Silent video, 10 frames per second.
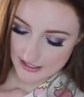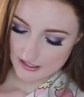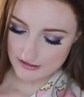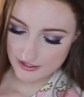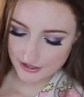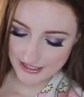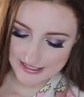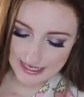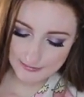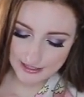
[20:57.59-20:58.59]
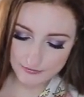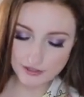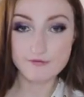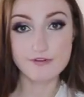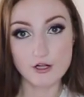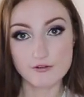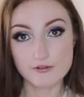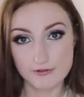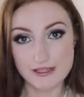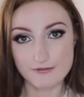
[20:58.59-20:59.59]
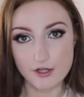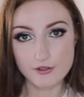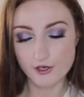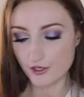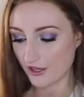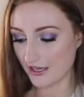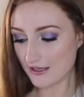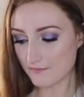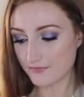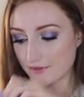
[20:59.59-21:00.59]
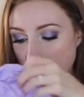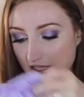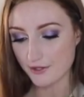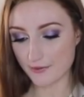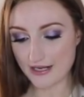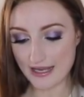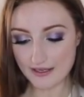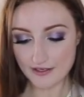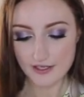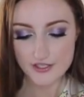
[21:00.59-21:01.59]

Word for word: So it's got that same thing with the, vel with the Velcro there that the other one had.